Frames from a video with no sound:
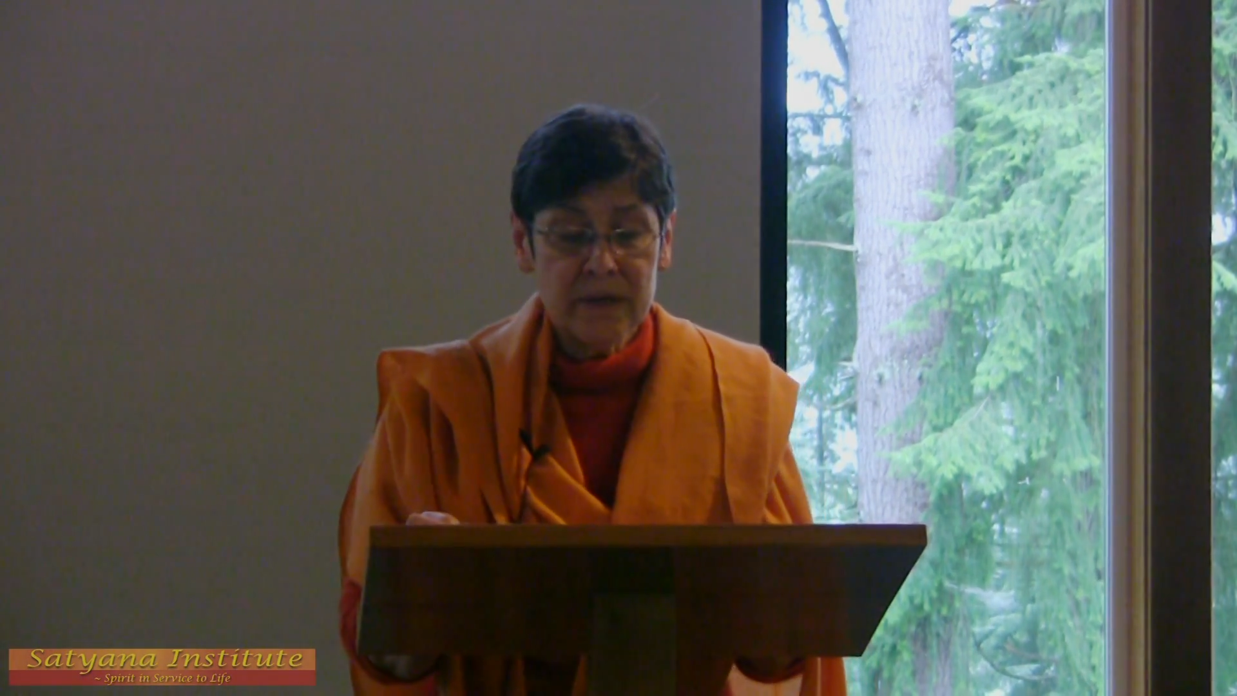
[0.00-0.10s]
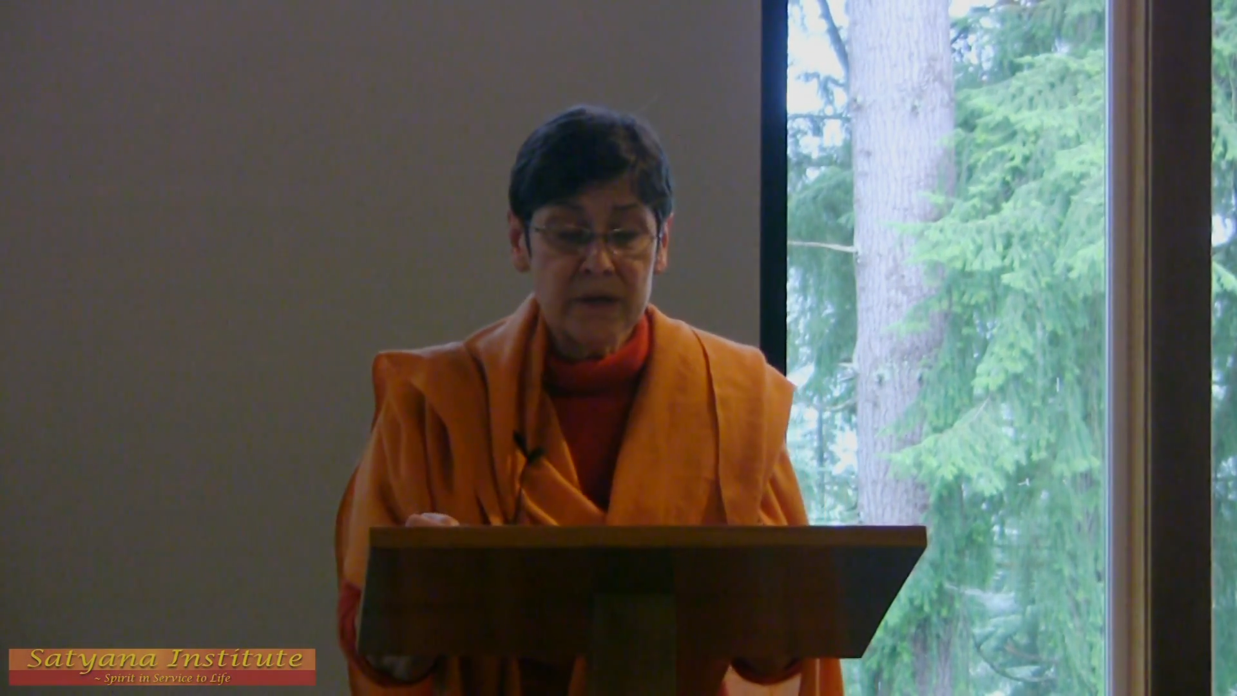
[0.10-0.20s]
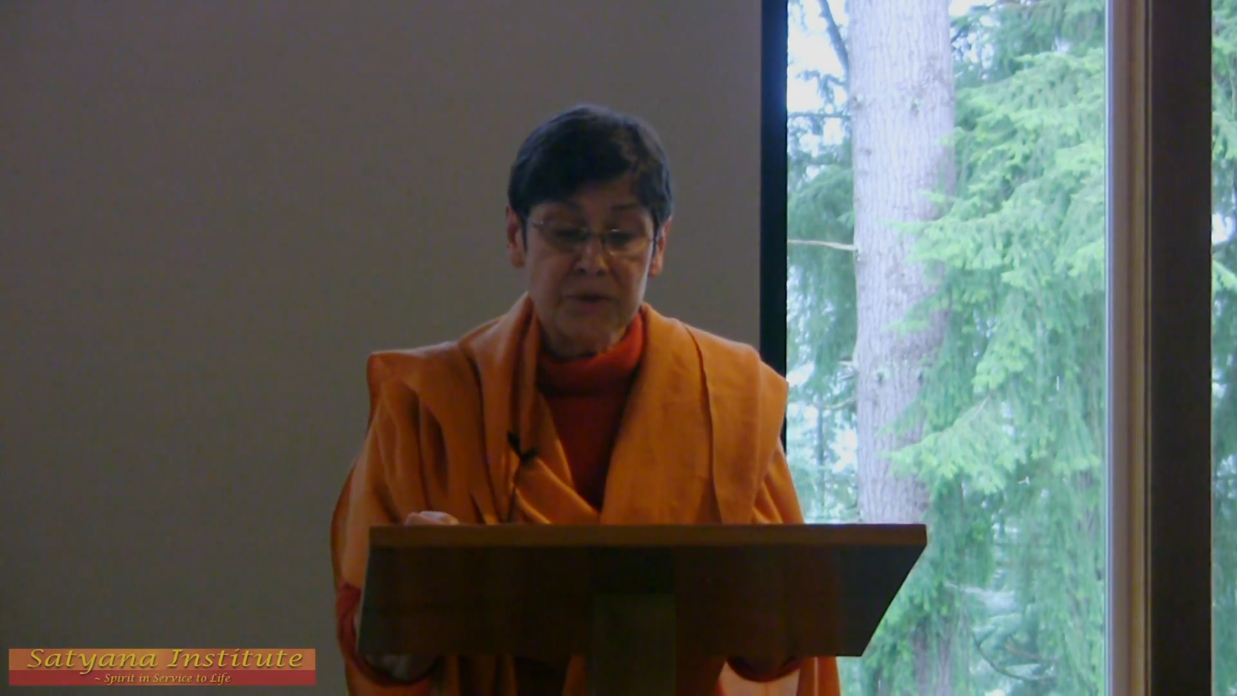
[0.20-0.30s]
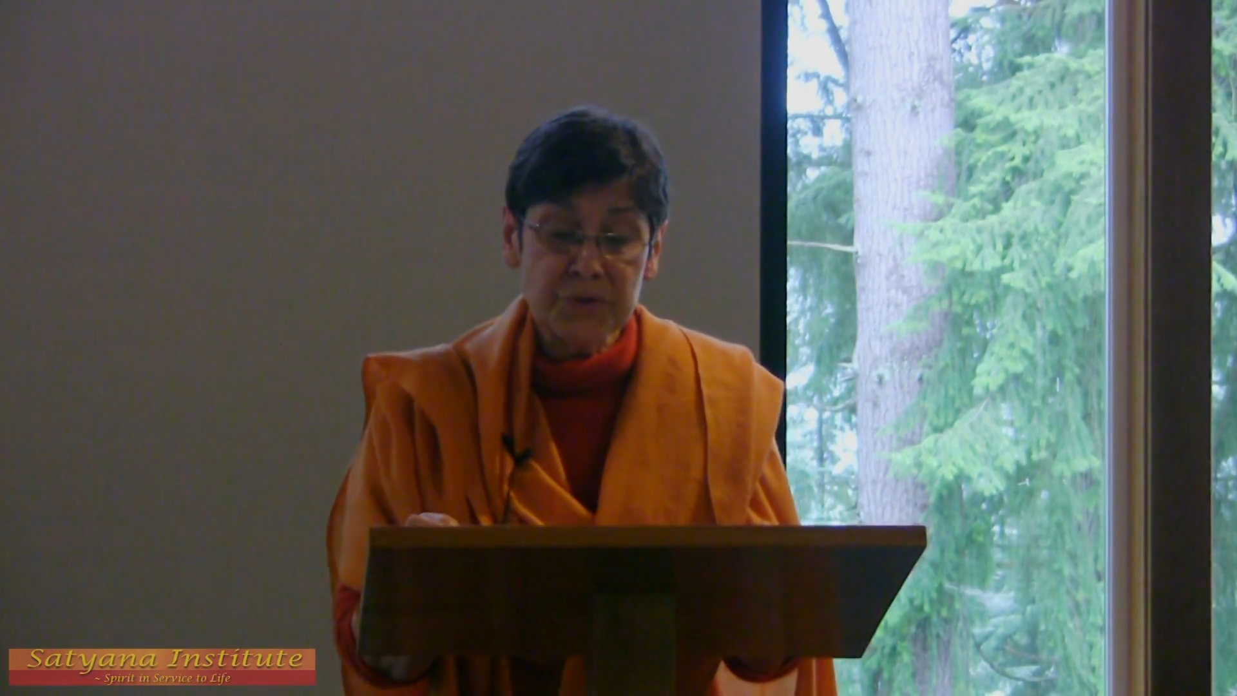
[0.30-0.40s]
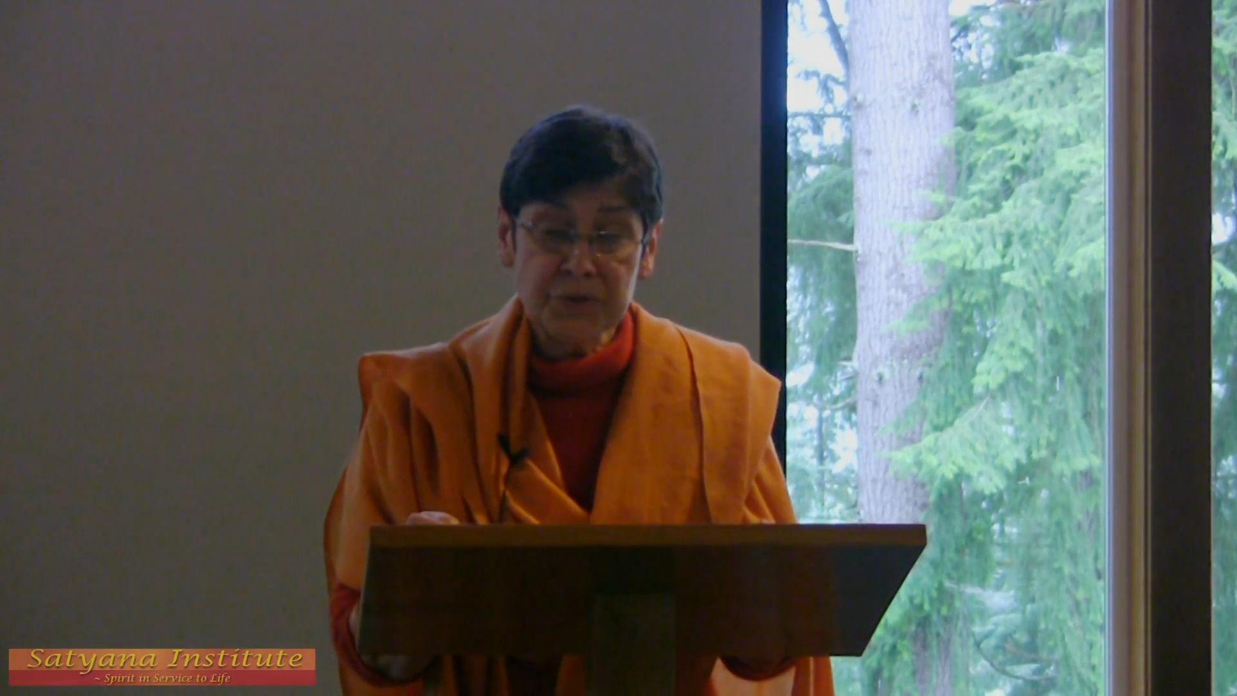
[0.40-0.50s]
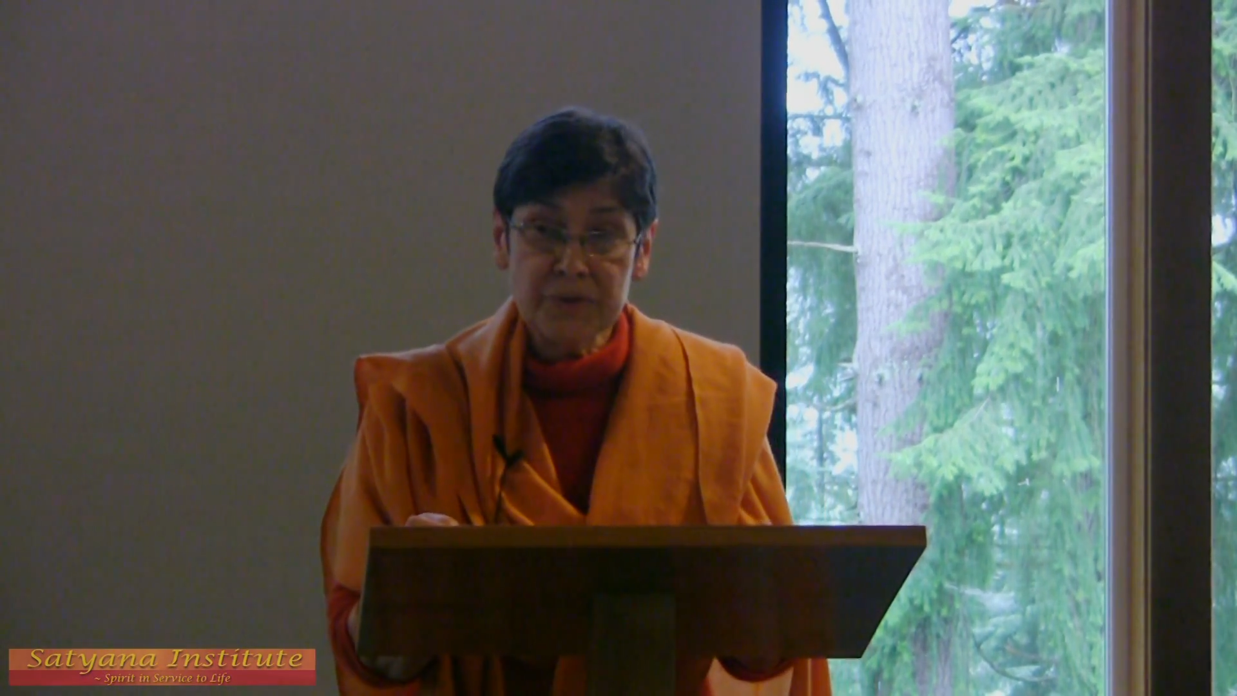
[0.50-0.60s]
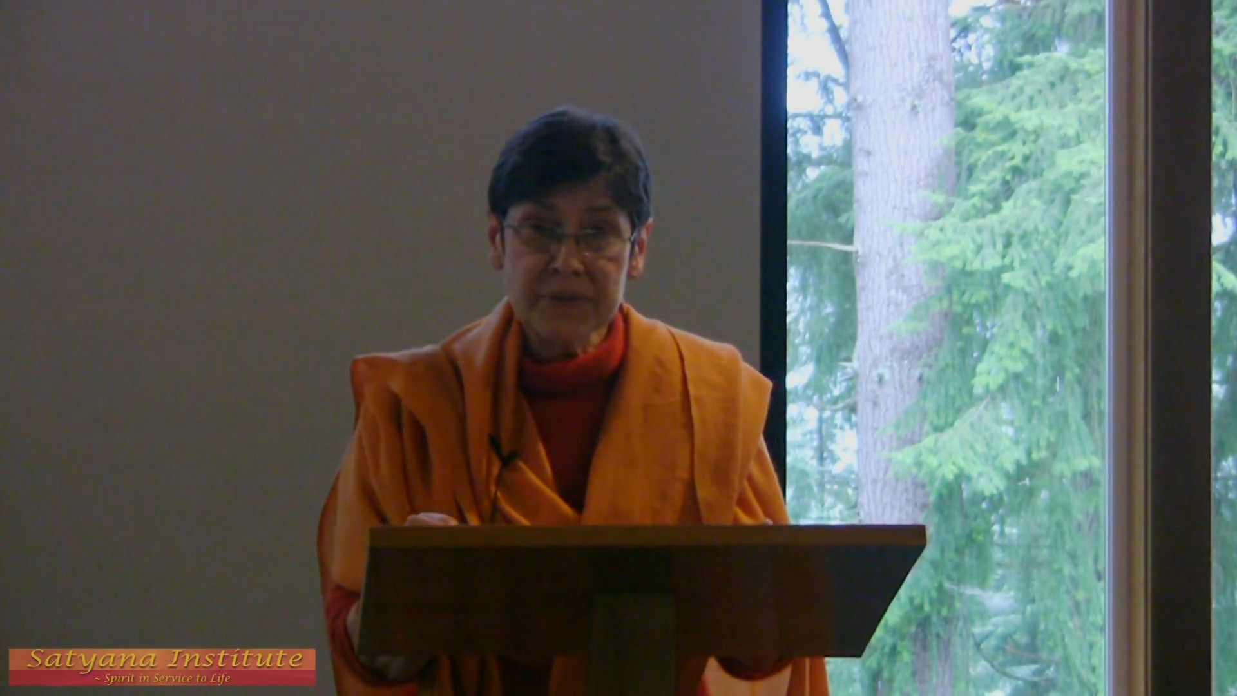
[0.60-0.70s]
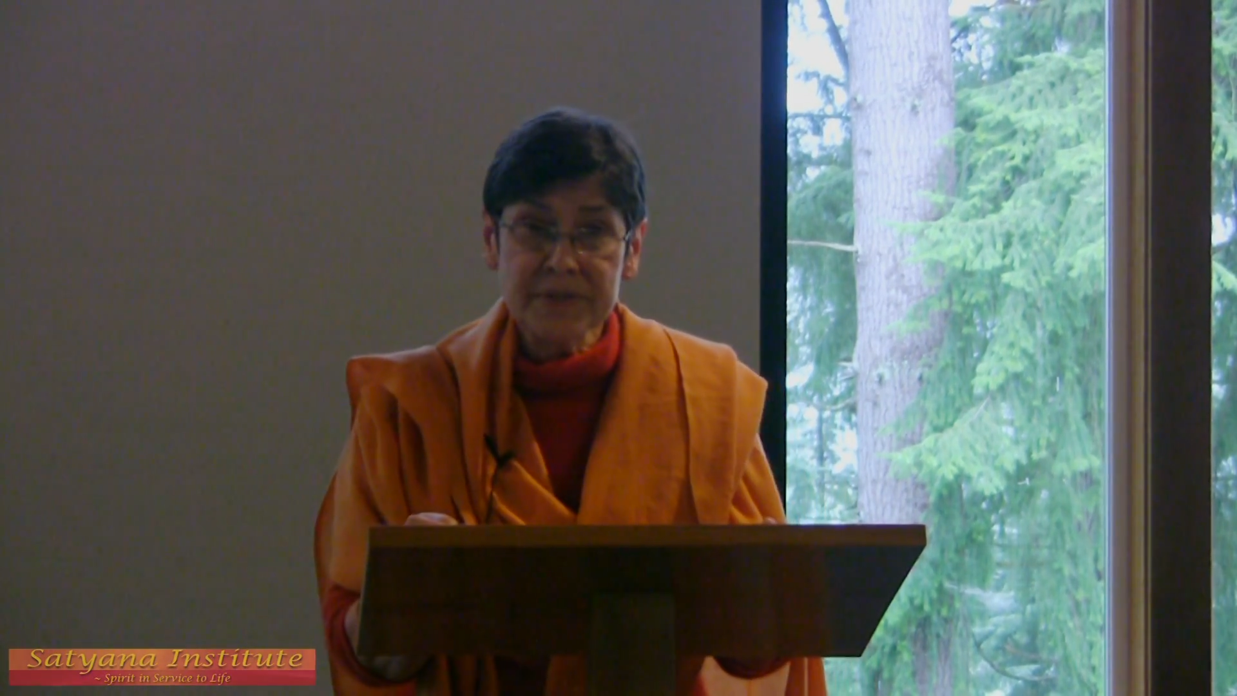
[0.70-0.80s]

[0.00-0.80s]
He understood